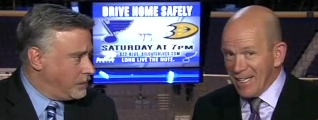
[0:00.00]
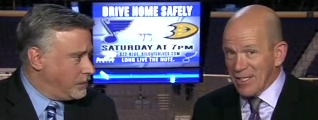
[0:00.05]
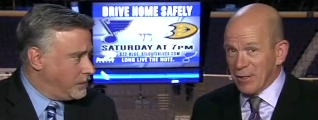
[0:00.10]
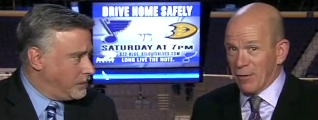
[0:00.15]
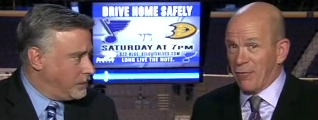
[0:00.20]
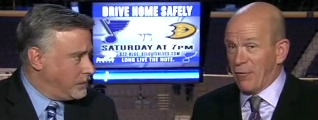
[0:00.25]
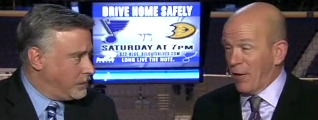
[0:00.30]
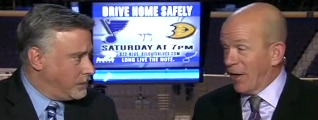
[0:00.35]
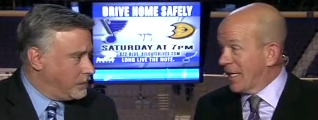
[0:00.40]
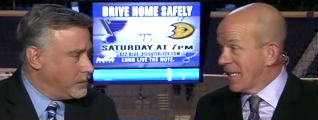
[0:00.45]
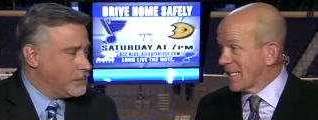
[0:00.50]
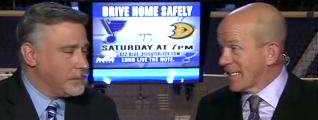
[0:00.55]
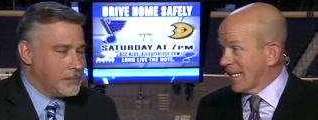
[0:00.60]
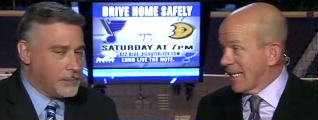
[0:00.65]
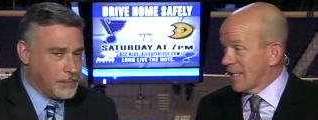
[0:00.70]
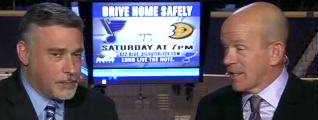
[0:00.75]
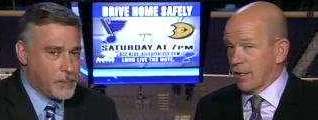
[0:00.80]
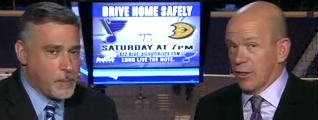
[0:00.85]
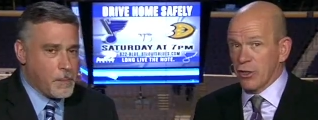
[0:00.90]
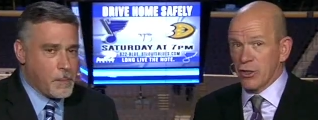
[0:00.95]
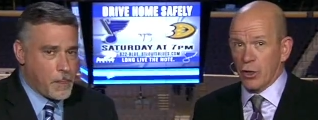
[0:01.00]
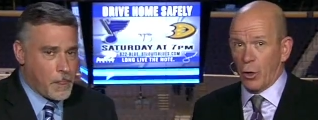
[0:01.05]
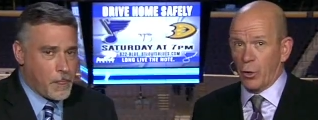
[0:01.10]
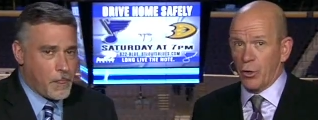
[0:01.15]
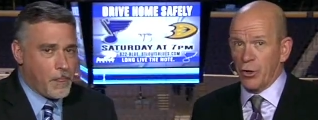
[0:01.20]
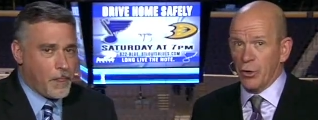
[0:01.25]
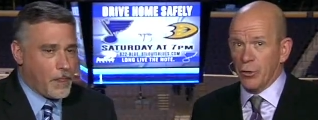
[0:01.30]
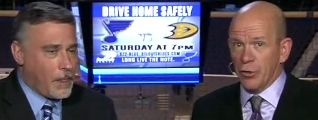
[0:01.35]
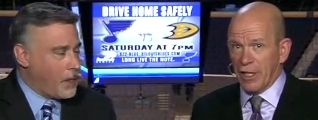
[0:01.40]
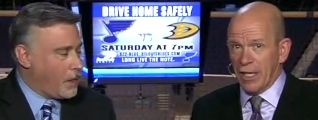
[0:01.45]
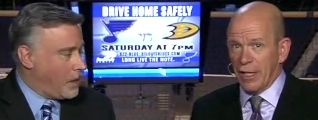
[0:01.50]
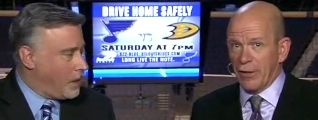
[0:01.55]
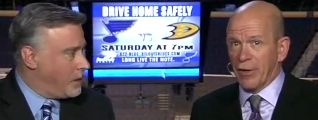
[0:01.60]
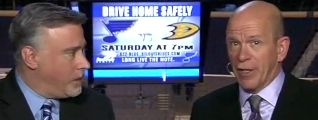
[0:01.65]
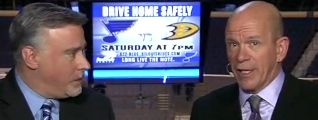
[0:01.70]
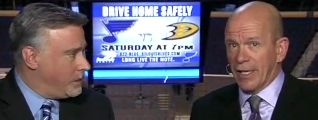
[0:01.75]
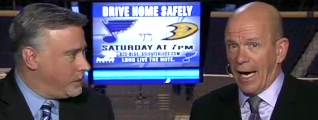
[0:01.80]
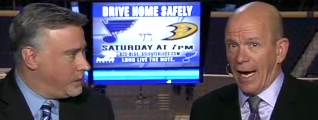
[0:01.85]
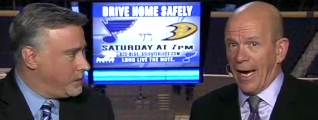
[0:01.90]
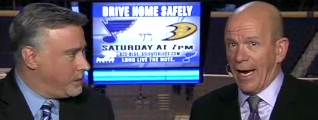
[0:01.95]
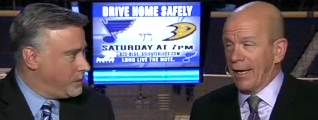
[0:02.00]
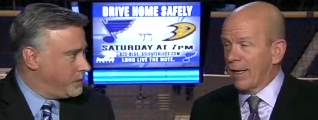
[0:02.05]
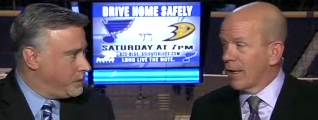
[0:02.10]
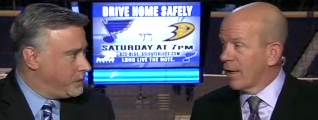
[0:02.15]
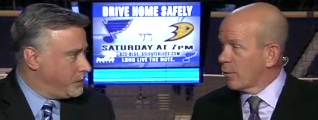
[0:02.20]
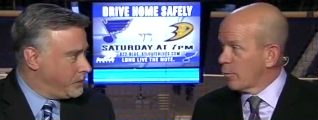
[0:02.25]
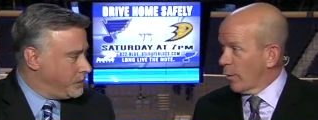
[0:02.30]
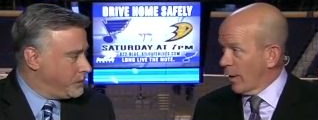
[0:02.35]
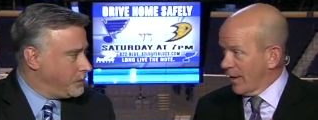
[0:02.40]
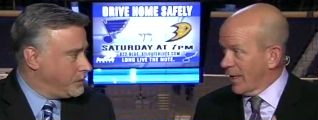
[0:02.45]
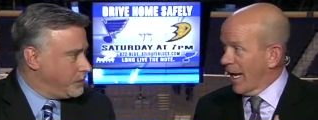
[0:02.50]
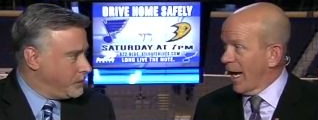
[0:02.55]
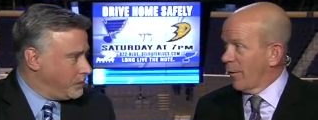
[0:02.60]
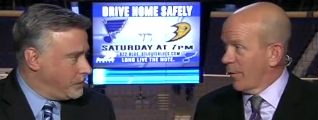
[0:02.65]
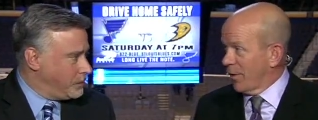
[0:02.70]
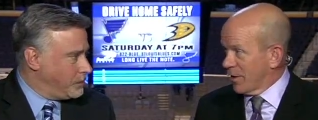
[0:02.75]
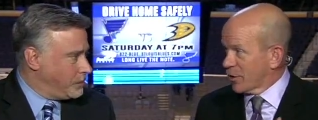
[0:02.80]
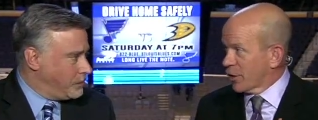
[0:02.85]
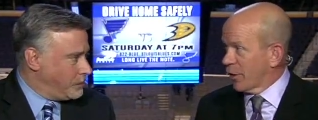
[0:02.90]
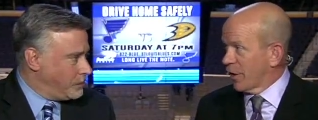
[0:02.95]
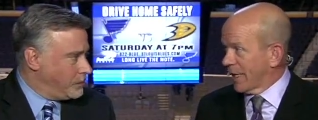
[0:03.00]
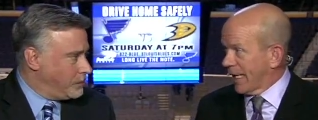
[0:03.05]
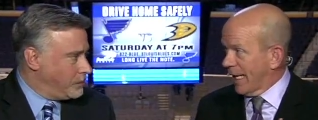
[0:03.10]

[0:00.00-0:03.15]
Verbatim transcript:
Speaker 1: it's a funny season, so you need the guy right now that's going